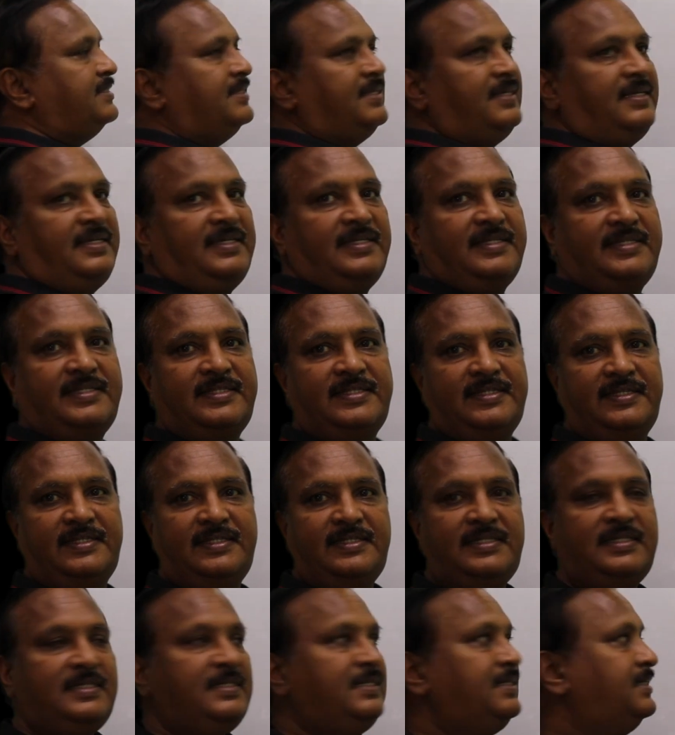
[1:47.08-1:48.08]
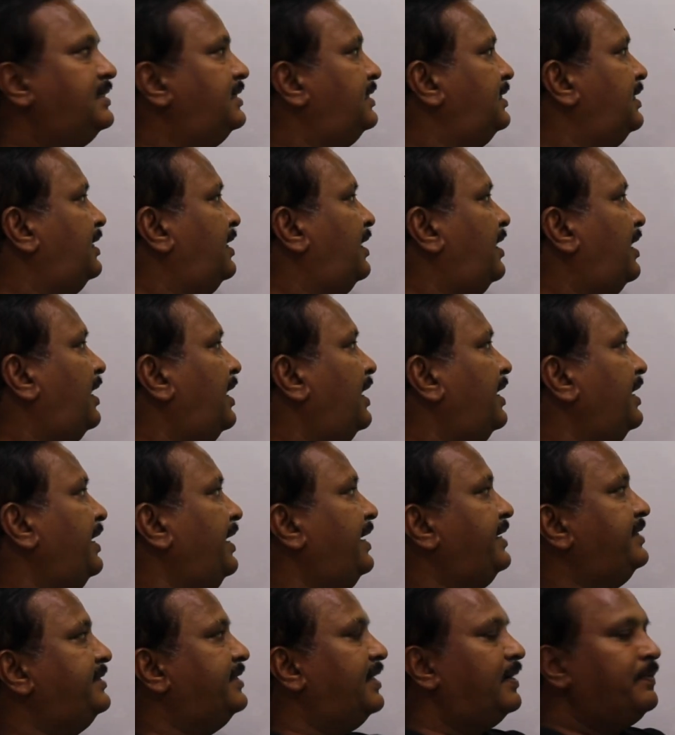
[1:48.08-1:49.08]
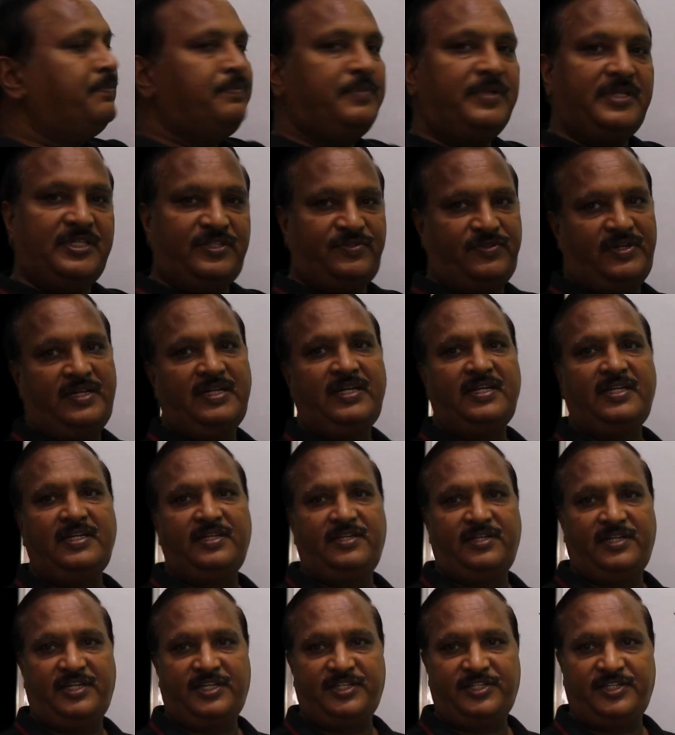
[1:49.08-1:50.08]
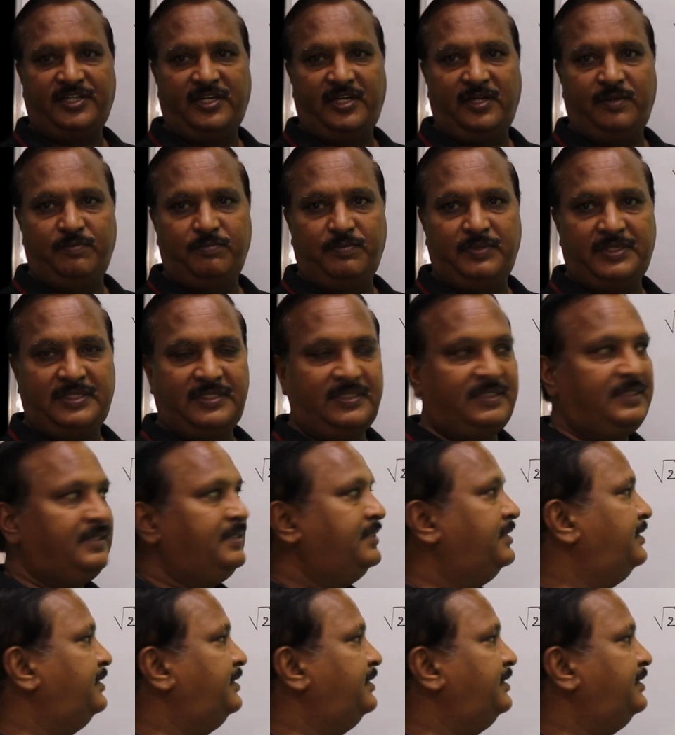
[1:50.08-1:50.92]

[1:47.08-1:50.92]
things are examples for irrational numbers.